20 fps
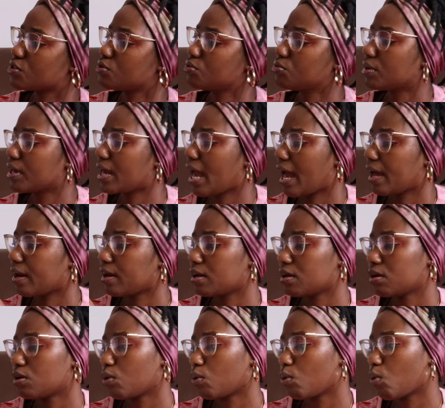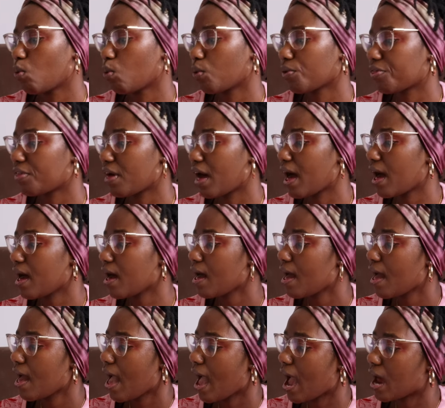Ugandan author,
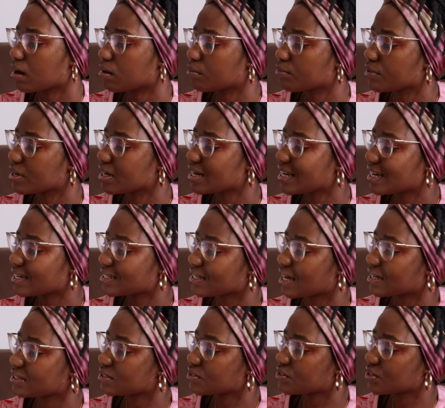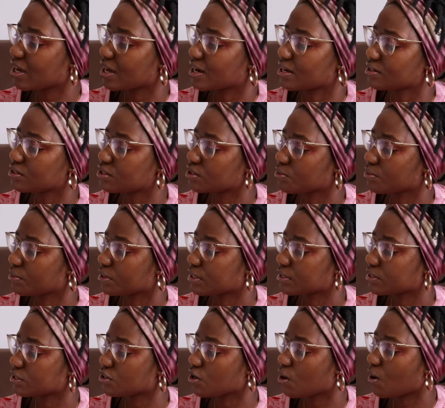and I'm really excited to get into
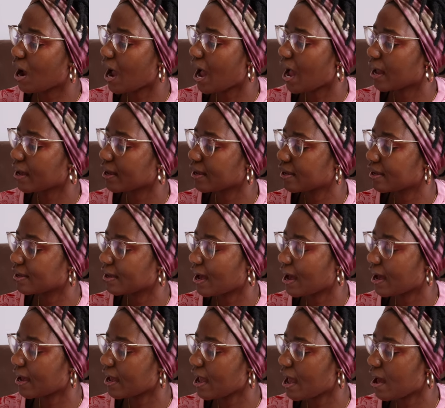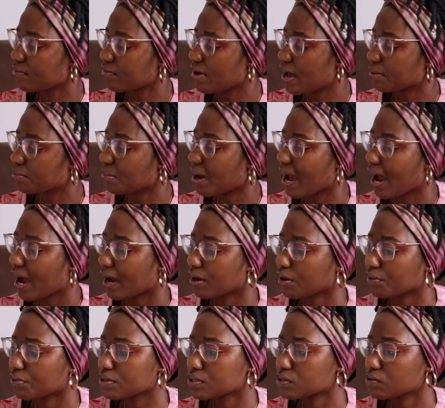it. You know, I have had my eye
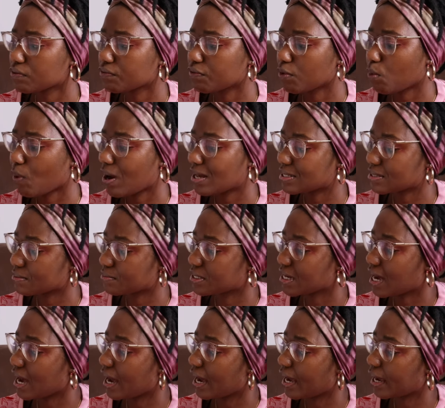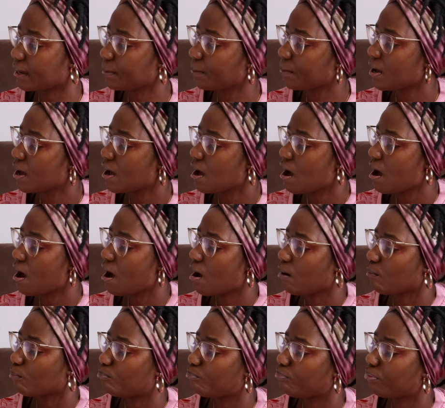on this one for quite some time,
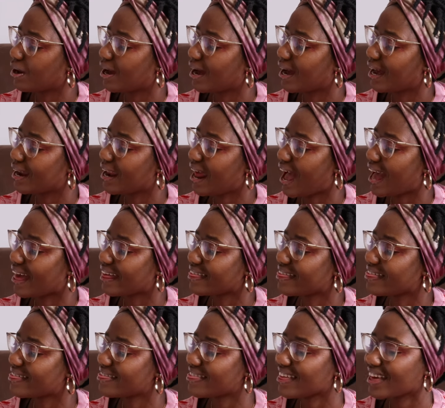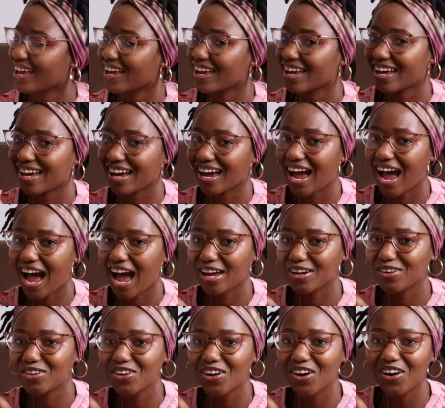but I think, I don't